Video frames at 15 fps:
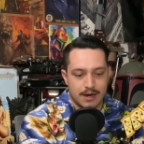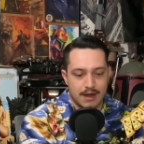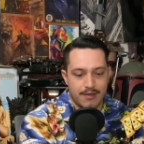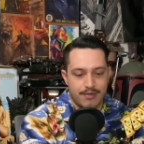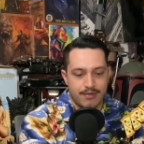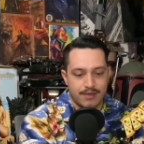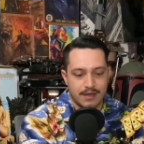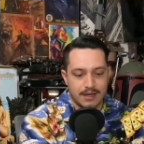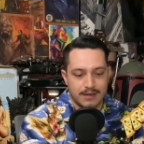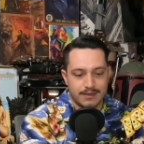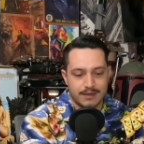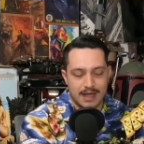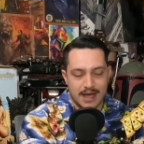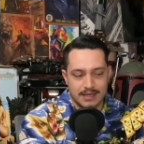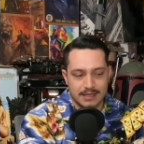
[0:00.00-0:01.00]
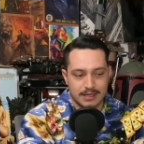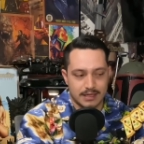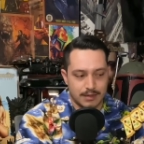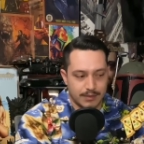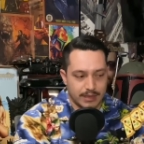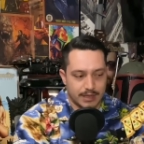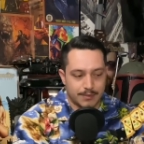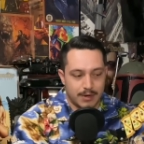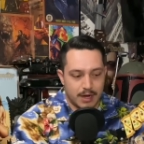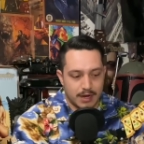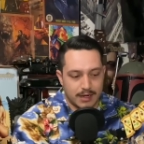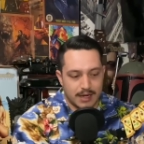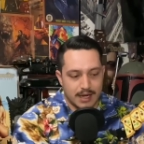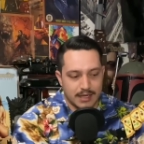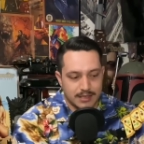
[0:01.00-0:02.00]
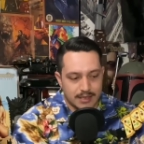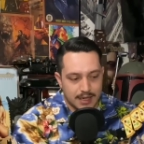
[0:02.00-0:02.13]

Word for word: I think that's going to be the podcast